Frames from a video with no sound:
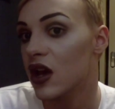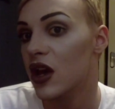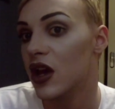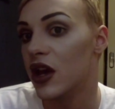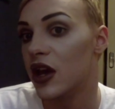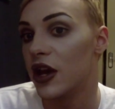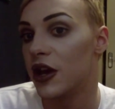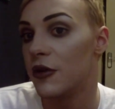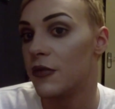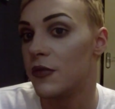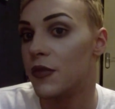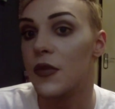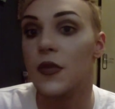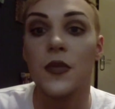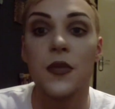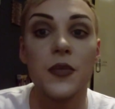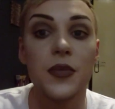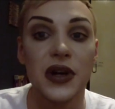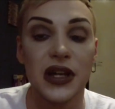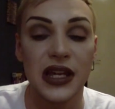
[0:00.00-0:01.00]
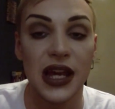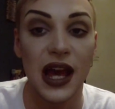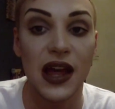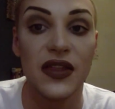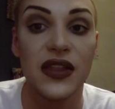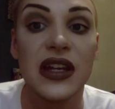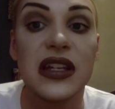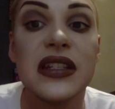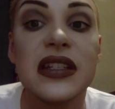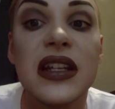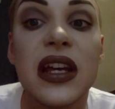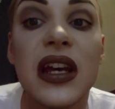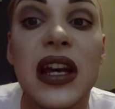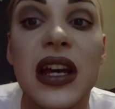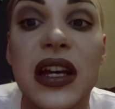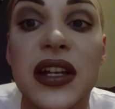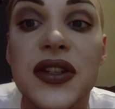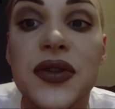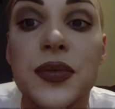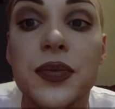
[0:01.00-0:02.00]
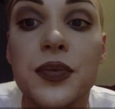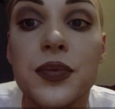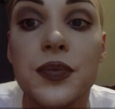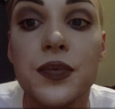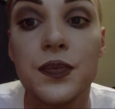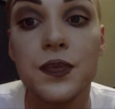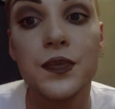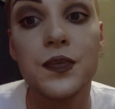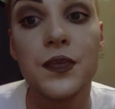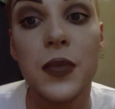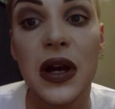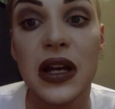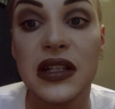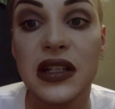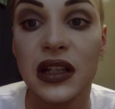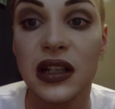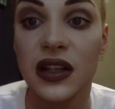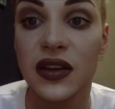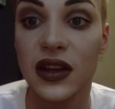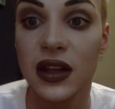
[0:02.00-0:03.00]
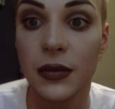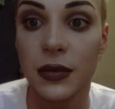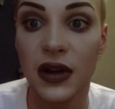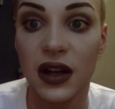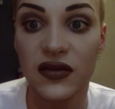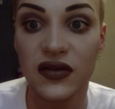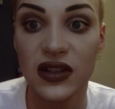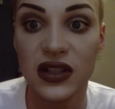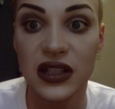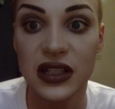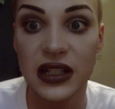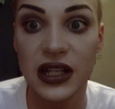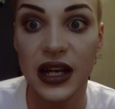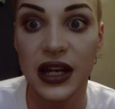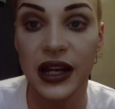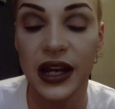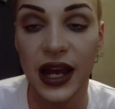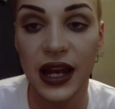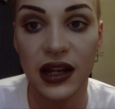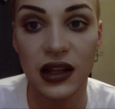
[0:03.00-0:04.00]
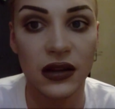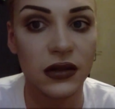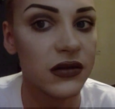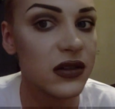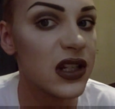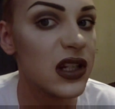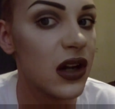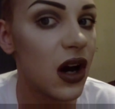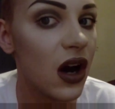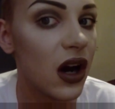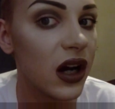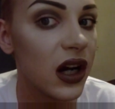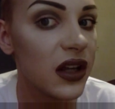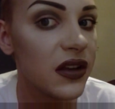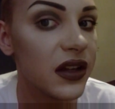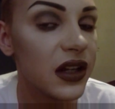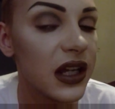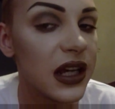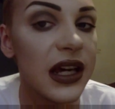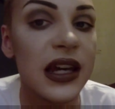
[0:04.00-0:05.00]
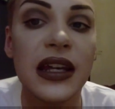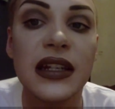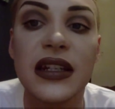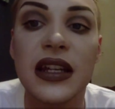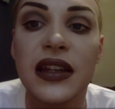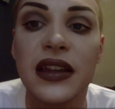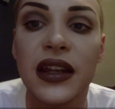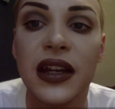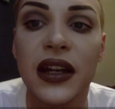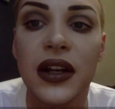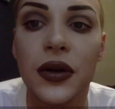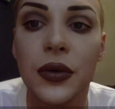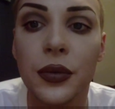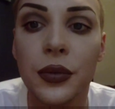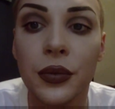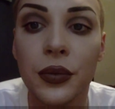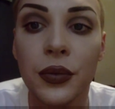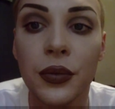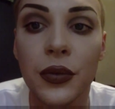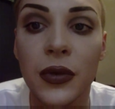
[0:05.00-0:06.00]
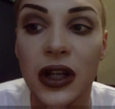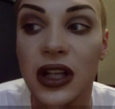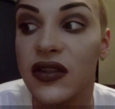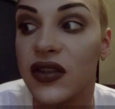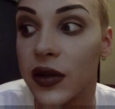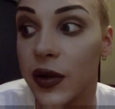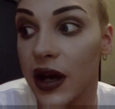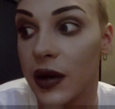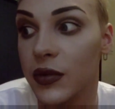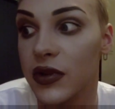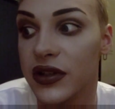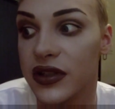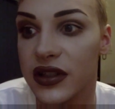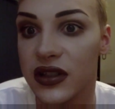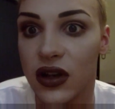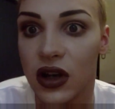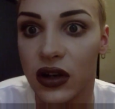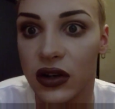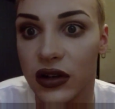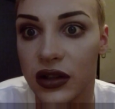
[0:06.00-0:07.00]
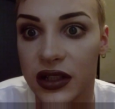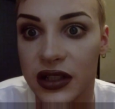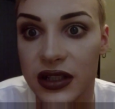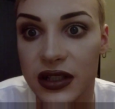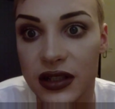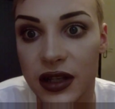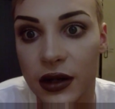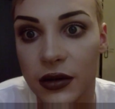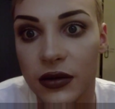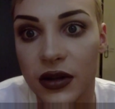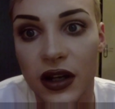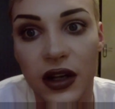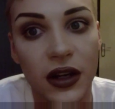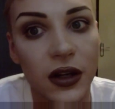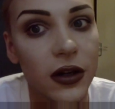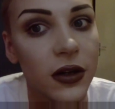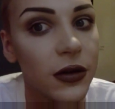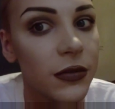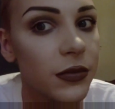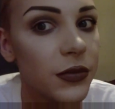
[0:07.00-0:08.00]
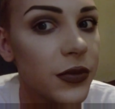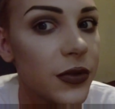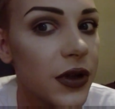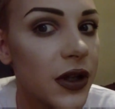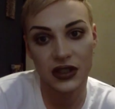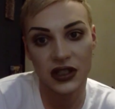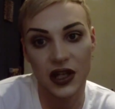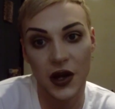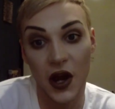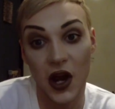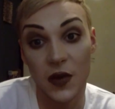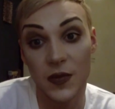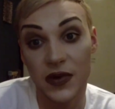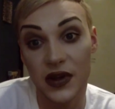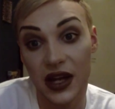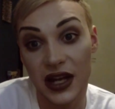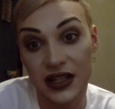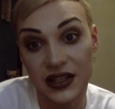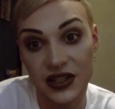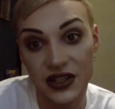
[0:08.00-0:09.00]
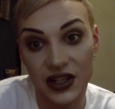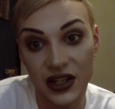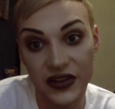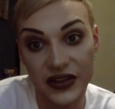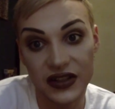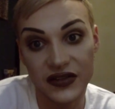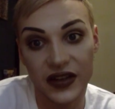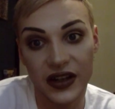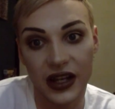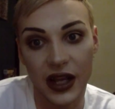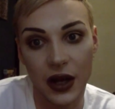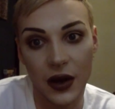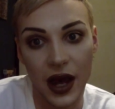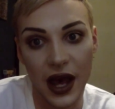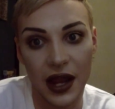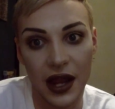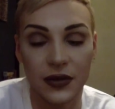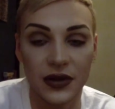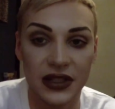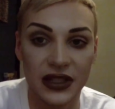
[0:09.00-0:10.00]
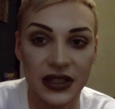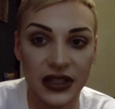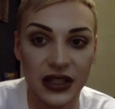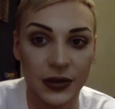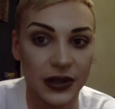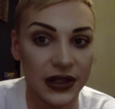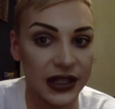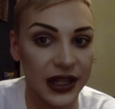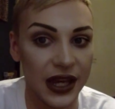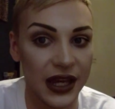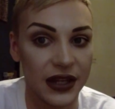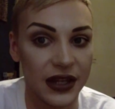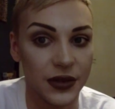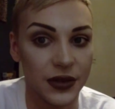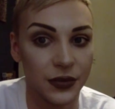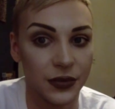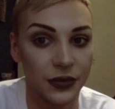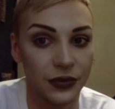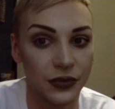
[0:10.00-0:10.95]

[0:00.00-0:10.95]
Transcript: But yeah, this is basically the look that I've done today. Again, it looks darker than it is, I think, even though I'm using dark colours. So I hope you guys enjoyed this video, and I will see you at the end.